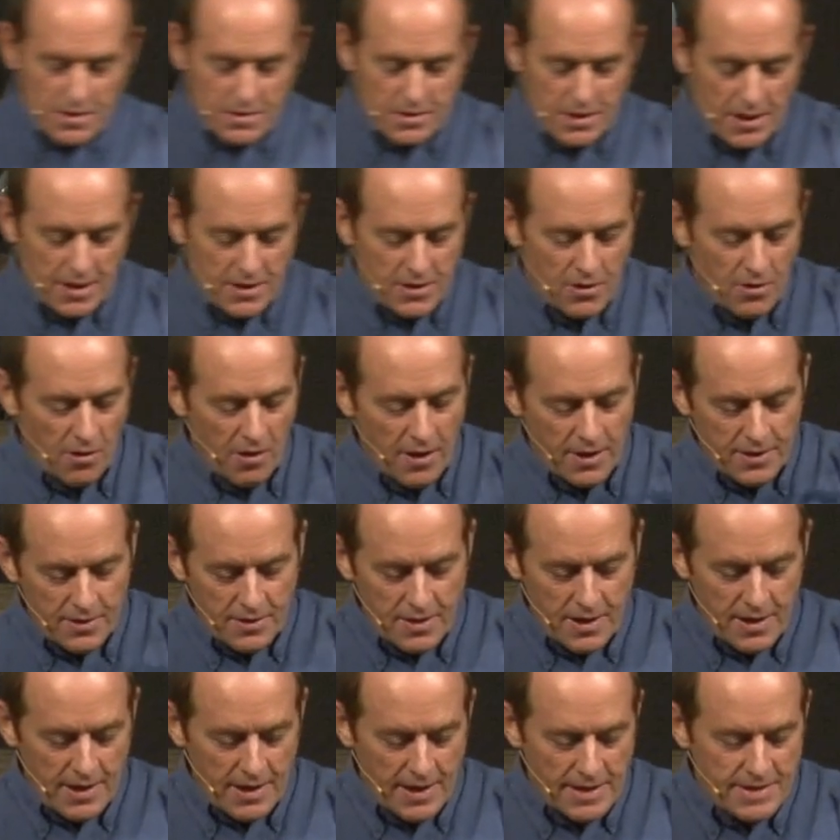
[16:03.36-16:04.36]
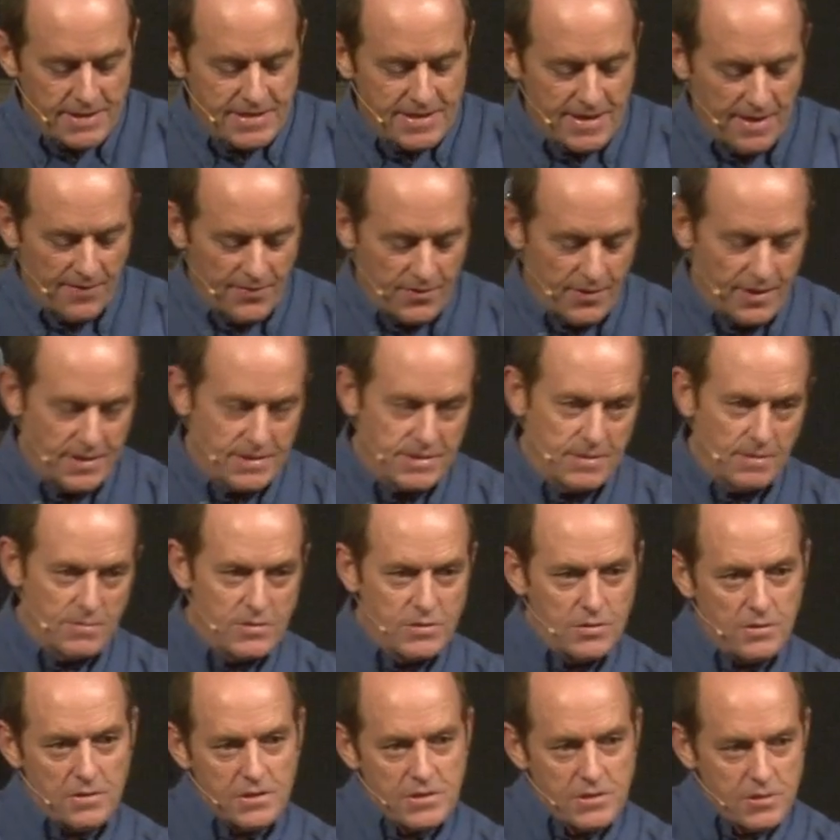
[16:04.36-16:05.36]
19, and 17. So I'm
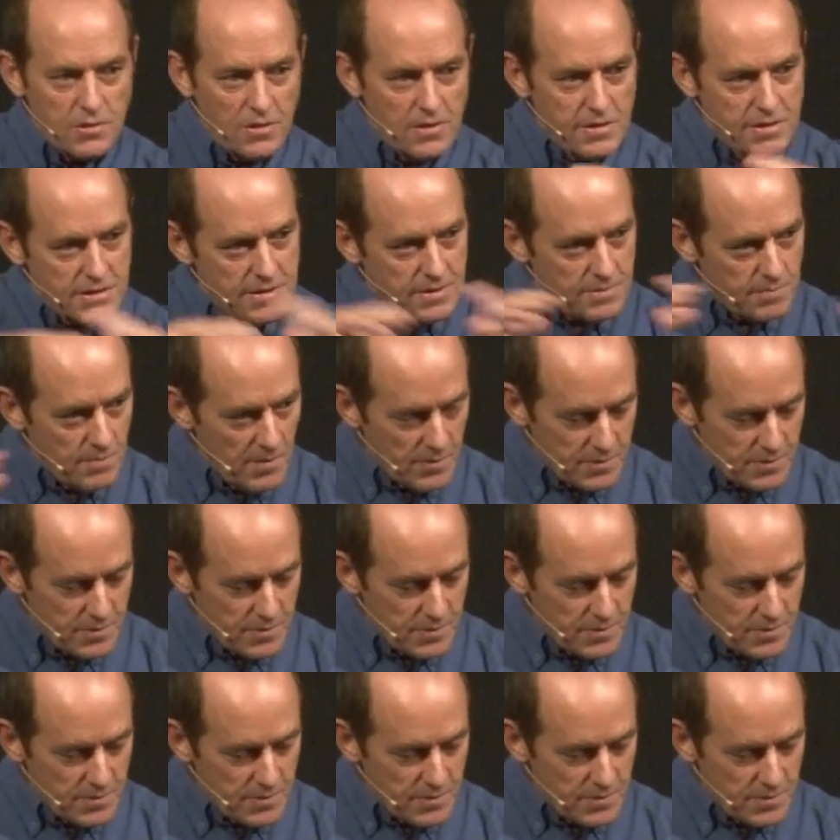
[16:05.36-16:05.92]
sort of